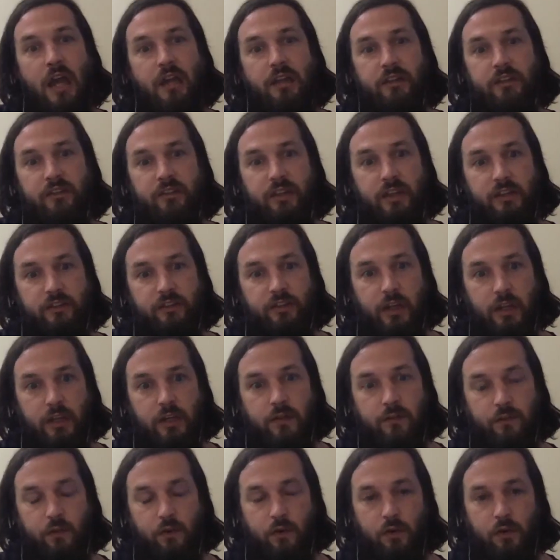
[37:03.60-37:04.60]
essentially
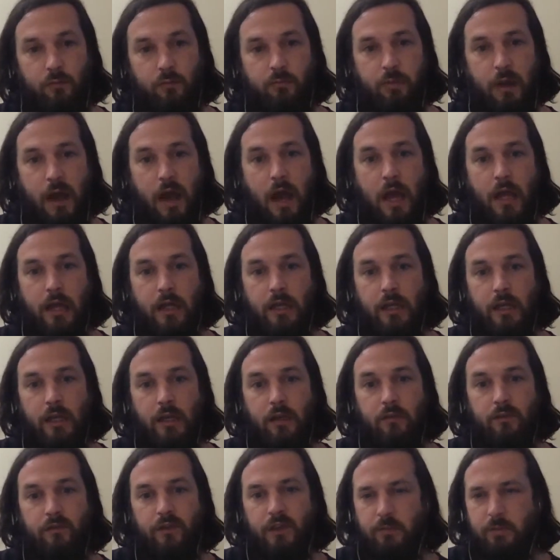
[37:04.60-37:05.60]
for buying a
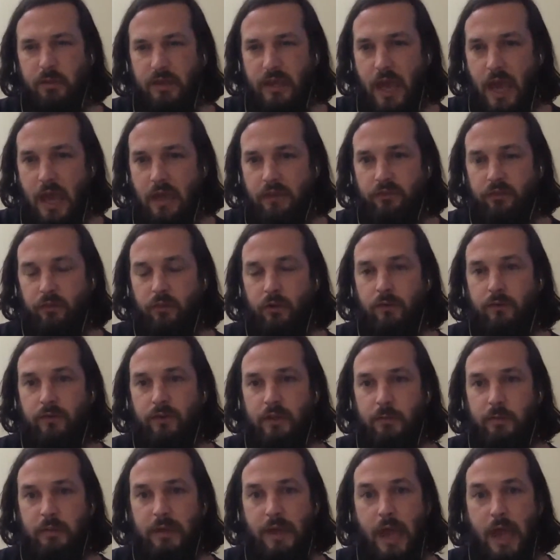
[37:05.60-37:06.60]
VPS or a
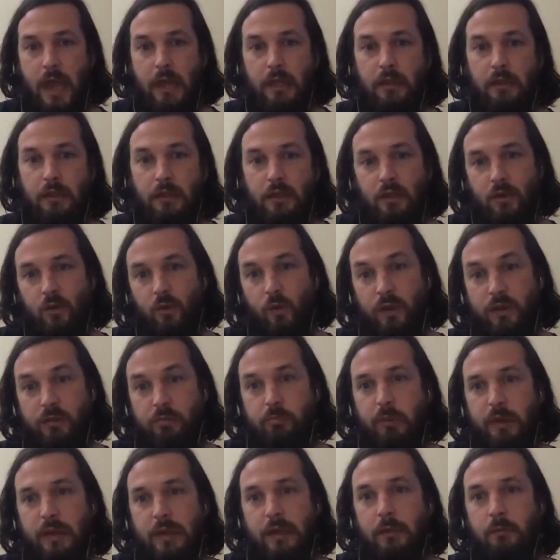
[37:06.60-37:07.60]
VPN with
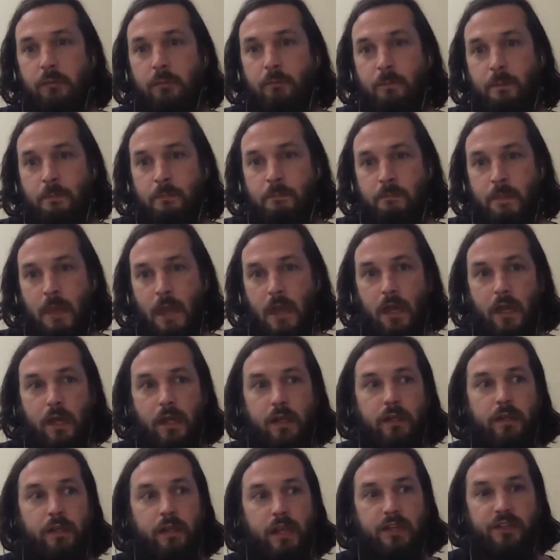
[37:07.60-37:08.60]
Beam,
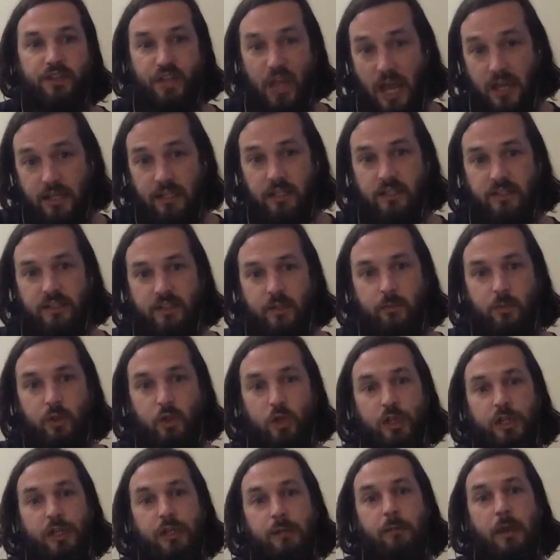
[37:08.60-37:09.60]
a Chinese
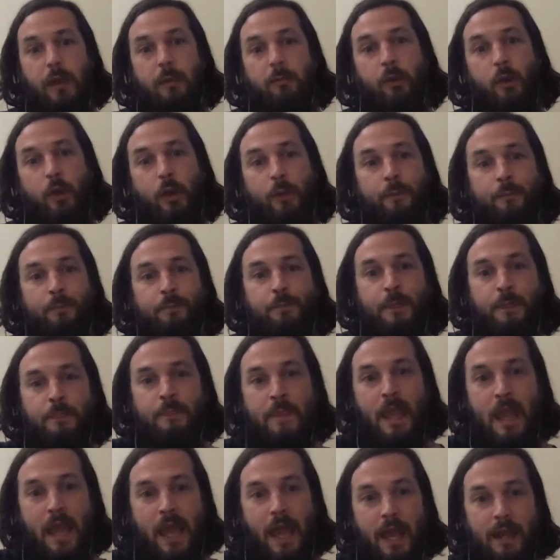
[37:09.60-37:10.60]
community member.
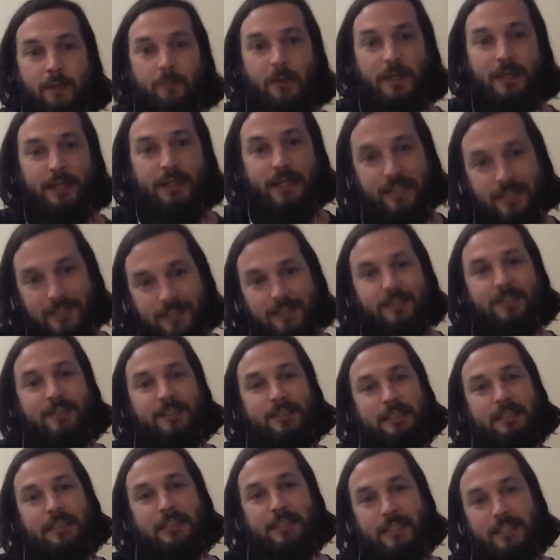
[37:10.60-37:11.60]
And I mean, this
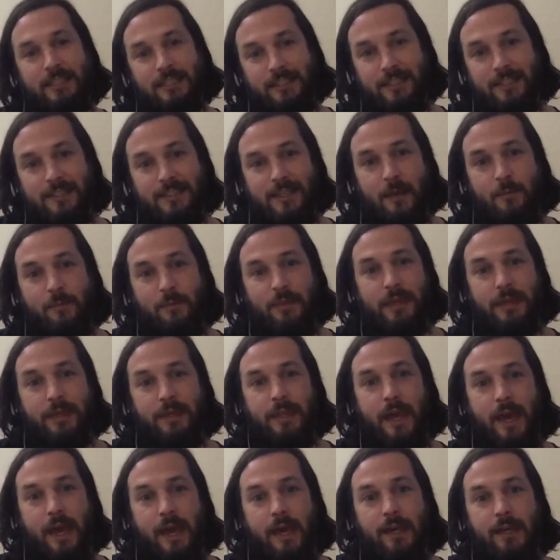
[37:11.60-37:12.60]
is something
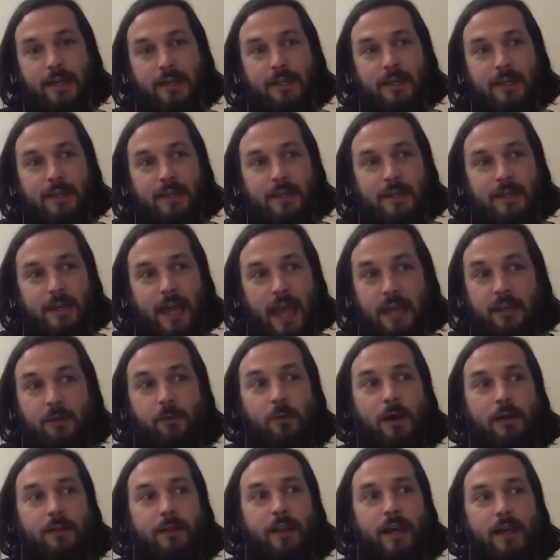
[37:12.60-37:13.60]
that anyone
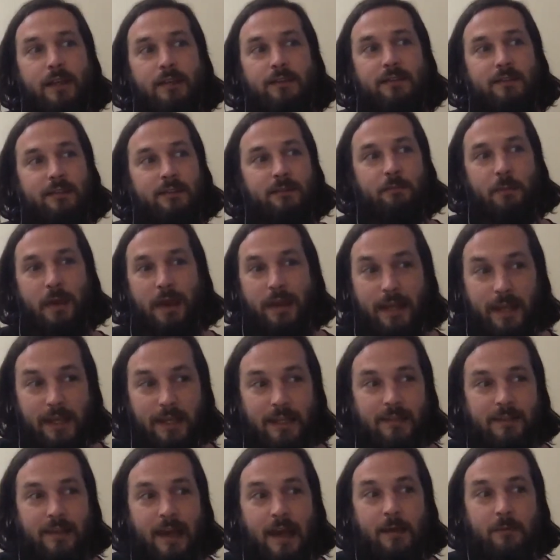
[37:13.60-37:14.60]
that's spent any
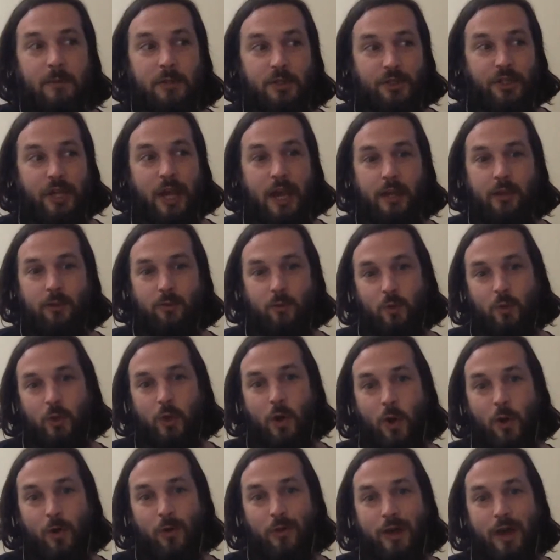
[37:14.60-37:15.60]
time in China will
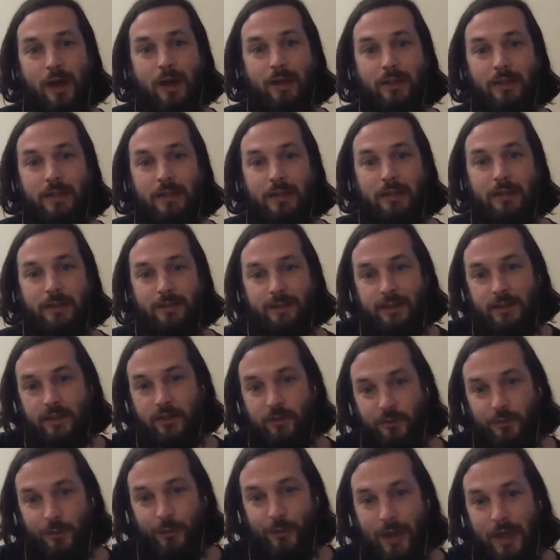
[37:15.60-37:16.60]
know, that the
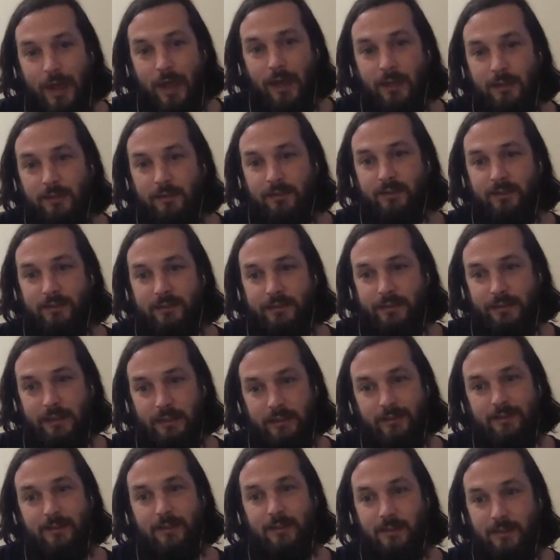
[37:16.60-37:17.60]
internet is
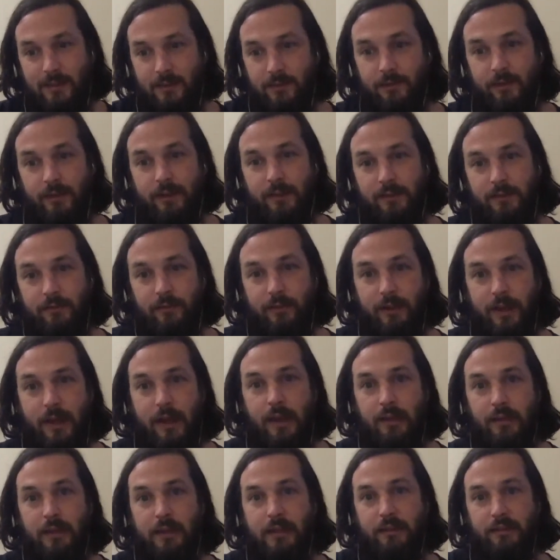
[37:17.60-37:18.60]
a different internet.
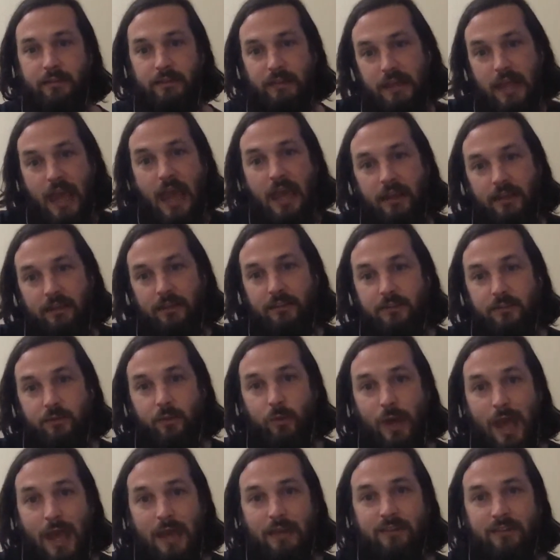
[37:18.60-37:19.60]
To
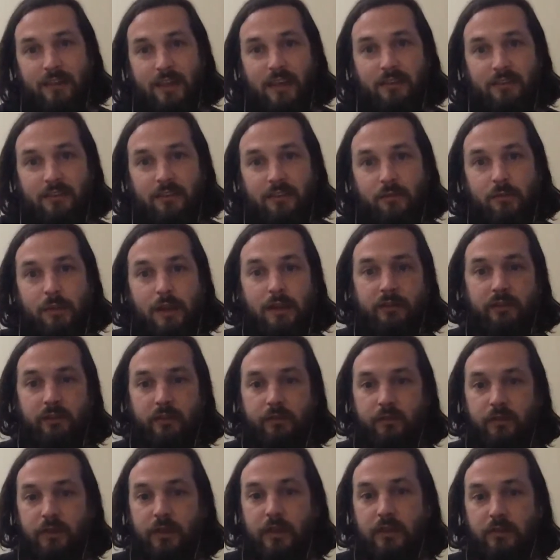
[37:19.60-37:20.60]
access the rest of
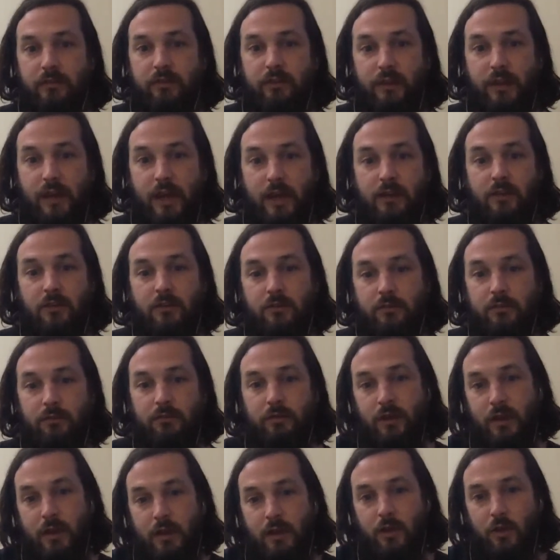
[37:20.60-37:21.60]
the internet, you
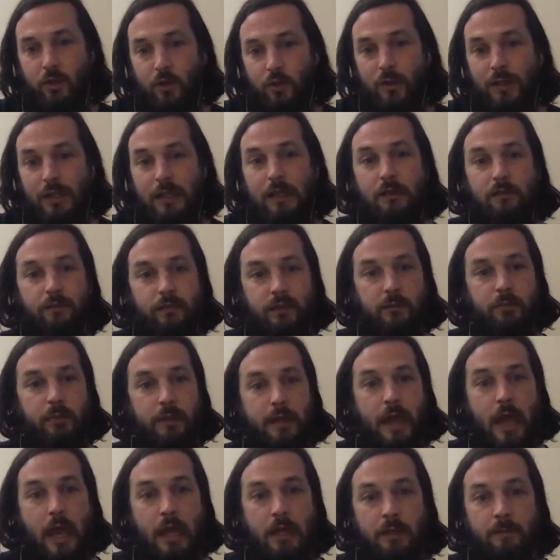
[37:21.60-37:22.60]
need a
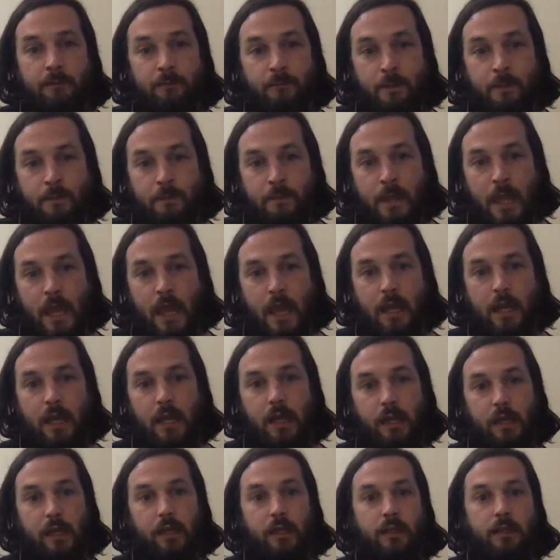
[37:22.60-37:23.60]
VPN.
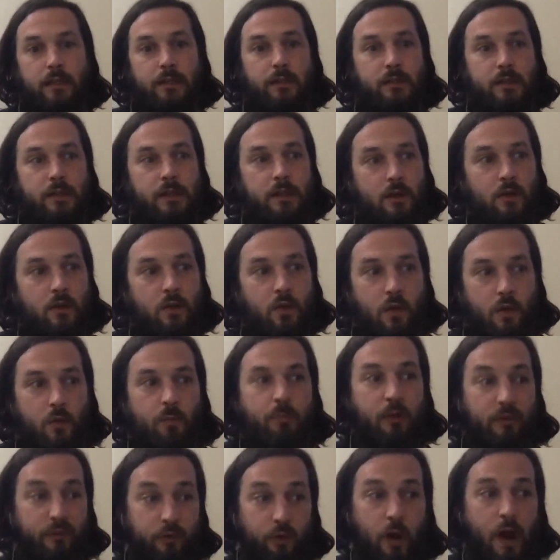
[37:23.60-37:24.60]
And
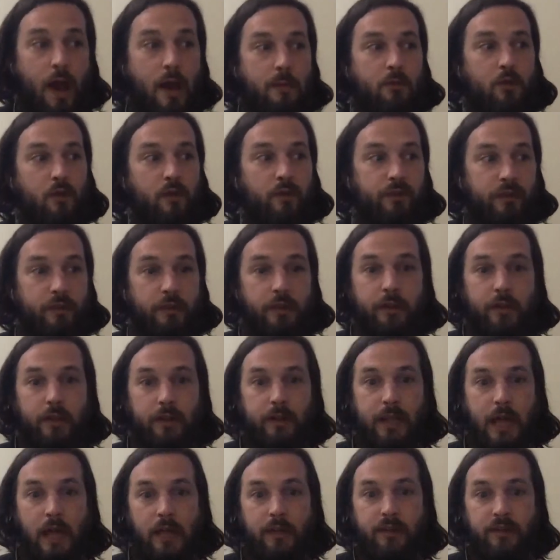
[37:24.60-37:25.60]
before I moved to
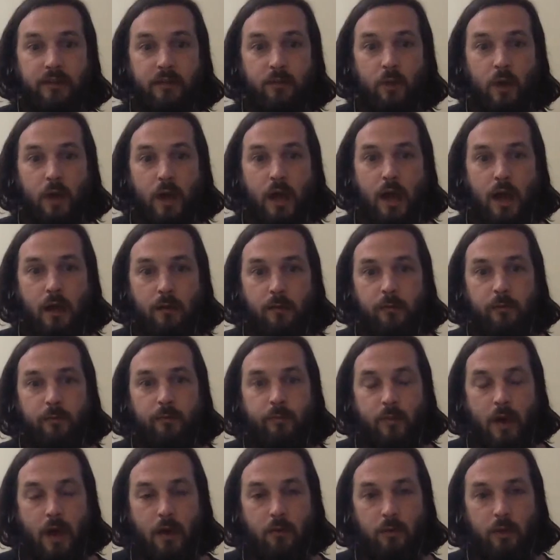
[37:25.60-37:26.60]
London, where I'm
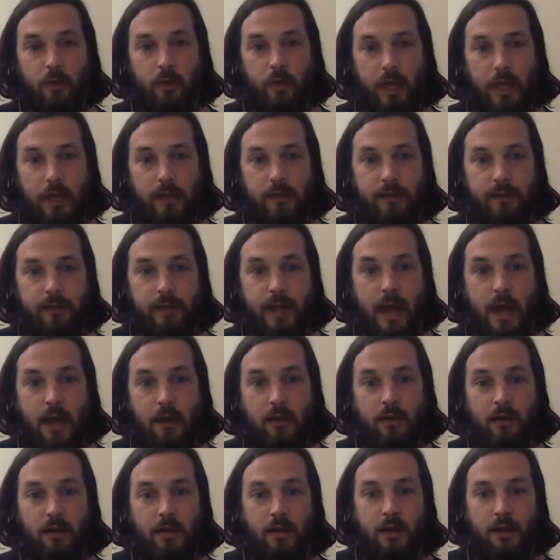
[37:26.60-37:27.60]
located now,
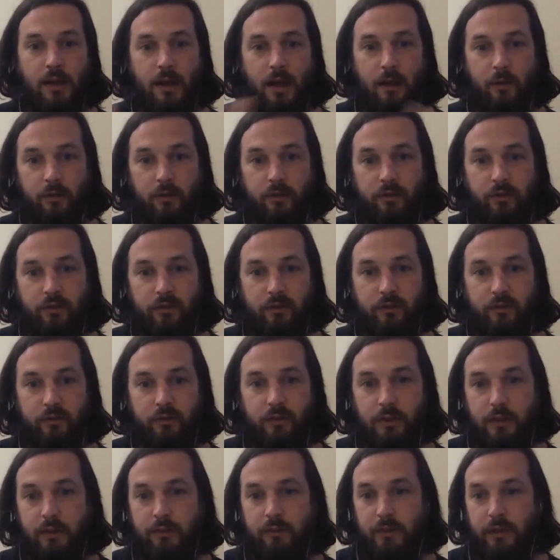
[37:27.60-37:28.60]
I was
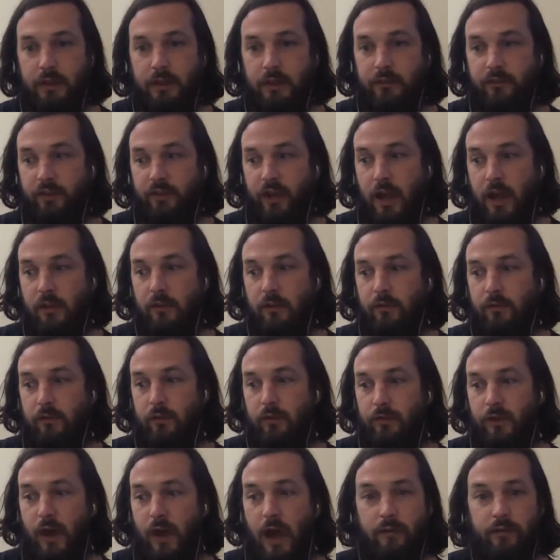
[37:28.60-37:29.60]
living in China for
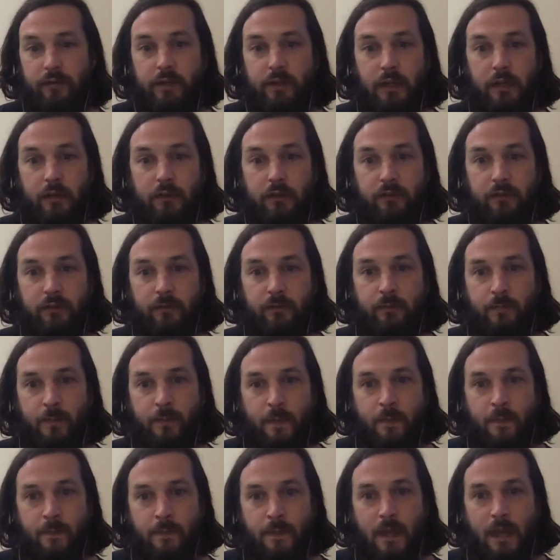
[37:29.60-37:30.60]
5 years.
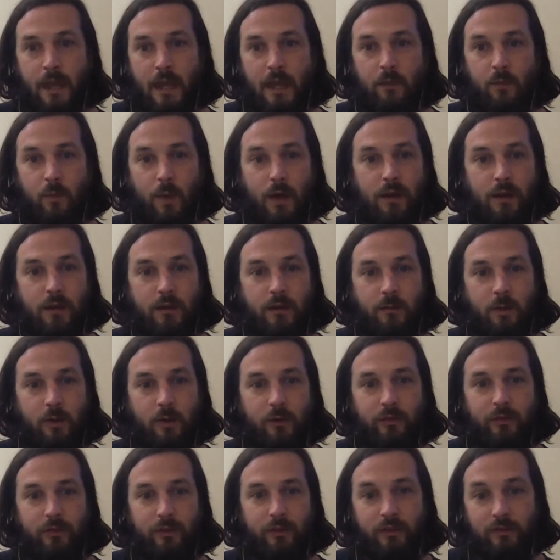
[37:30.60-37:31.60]
And one of the
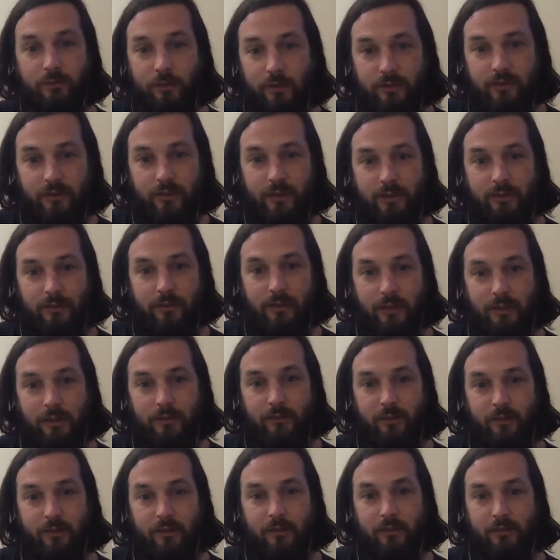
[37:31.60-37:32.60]
most interesting
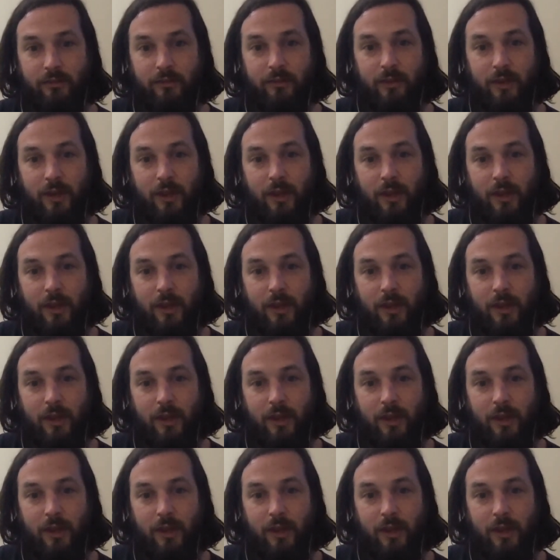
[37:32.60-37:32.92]
things is